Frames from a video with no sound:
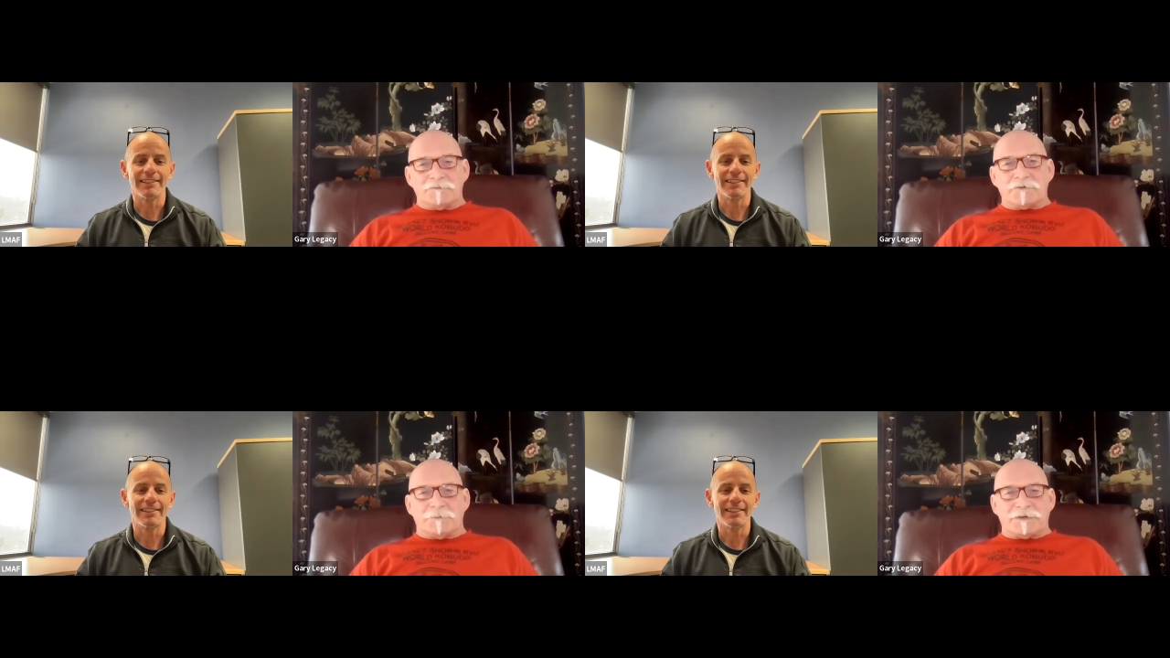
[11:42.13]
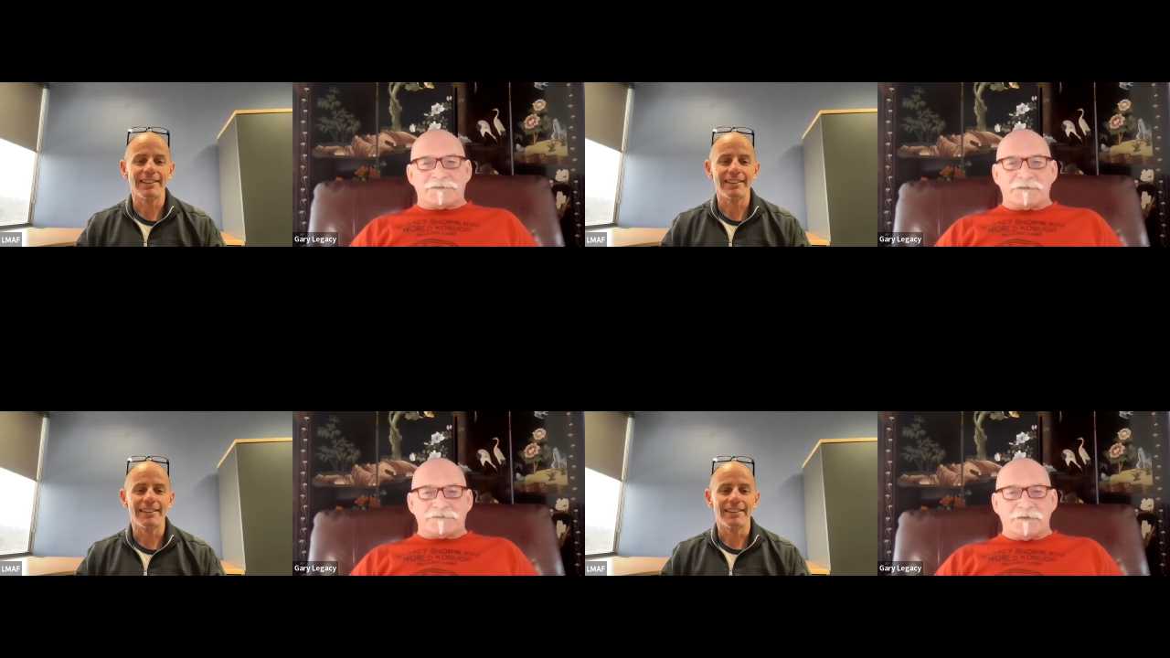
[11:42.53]
Speaker 1: I was
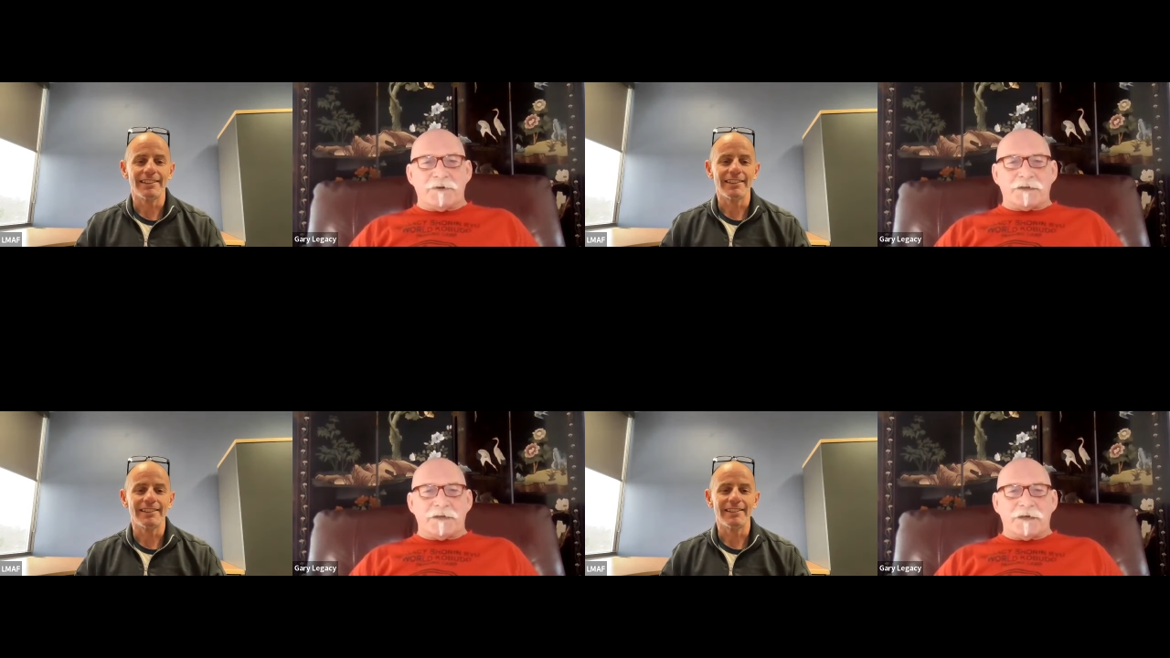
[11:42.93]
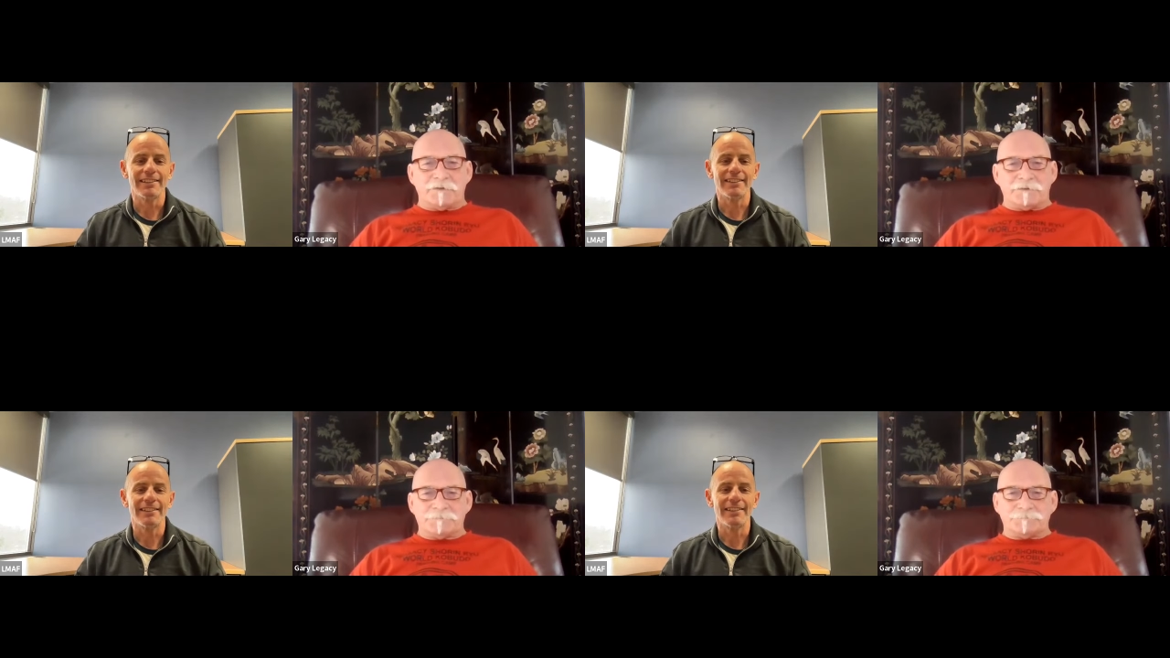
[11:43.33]
with my sensei
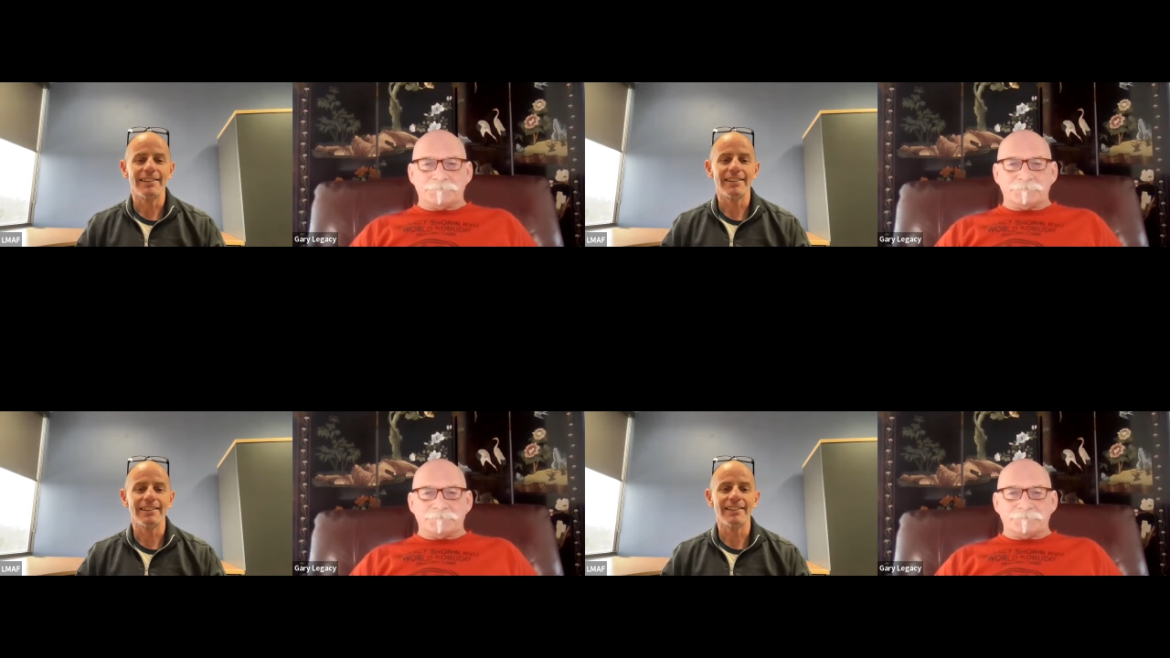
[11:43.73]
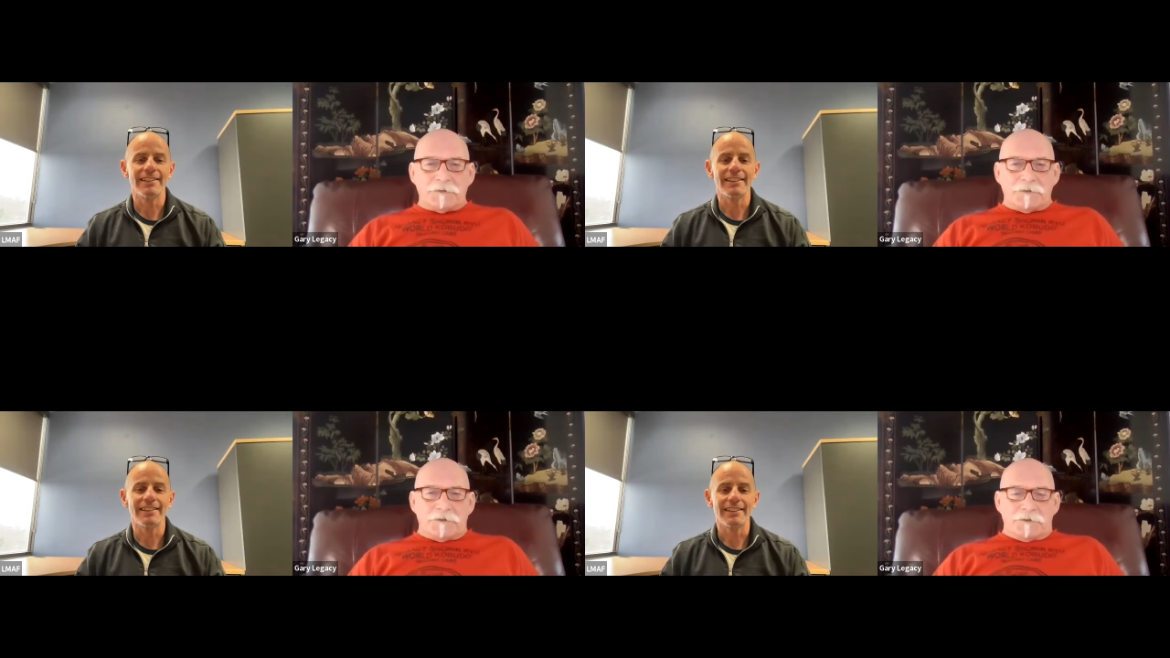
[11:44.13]
Benny Allen,
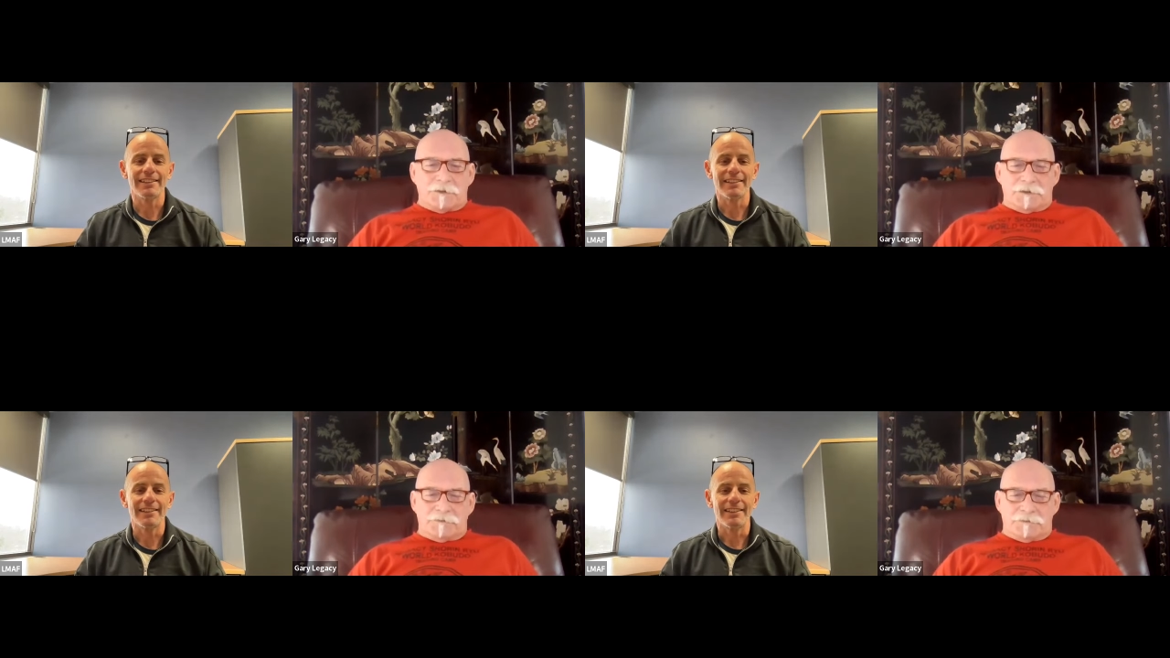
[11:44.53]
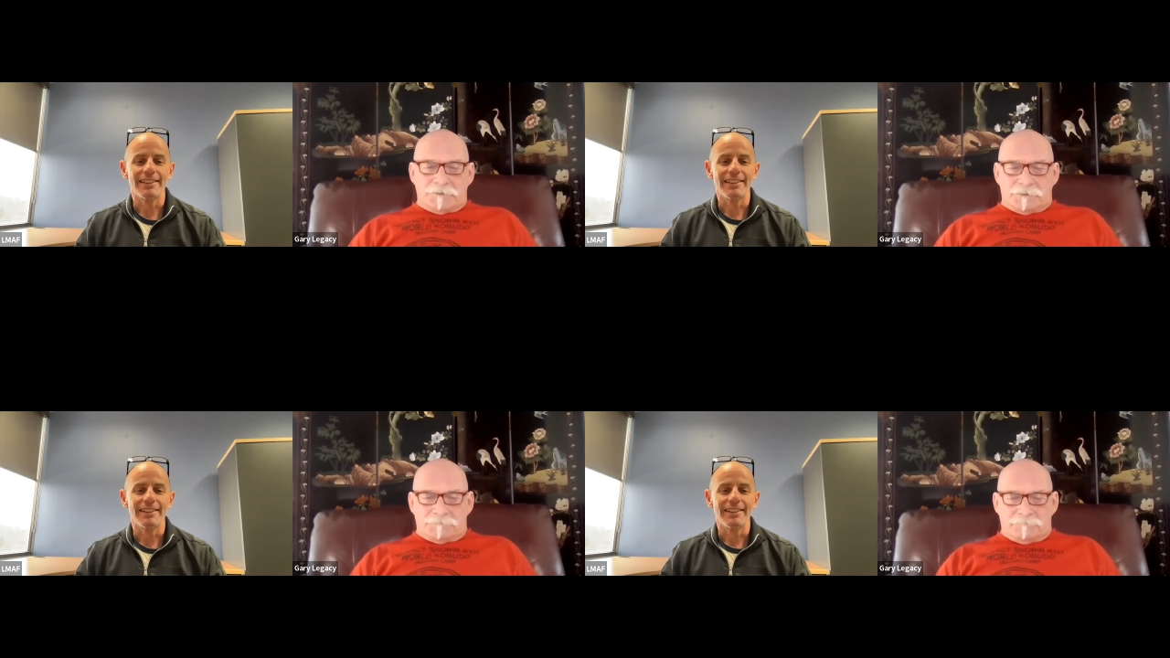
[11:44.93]

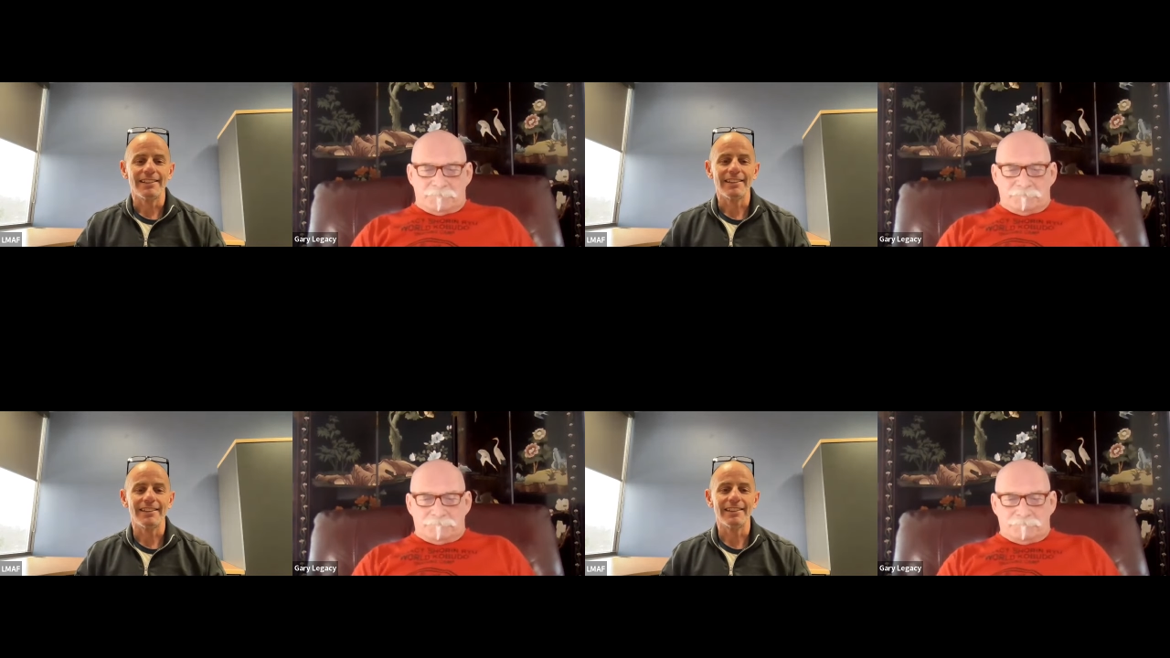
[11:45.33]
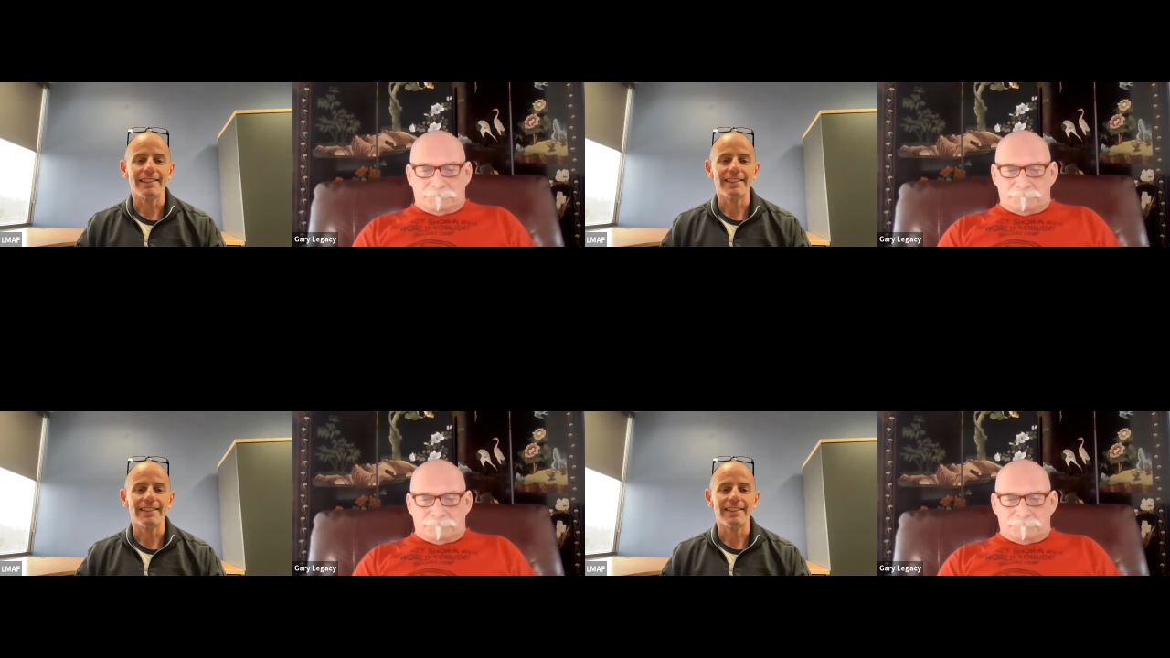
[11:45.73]
and um,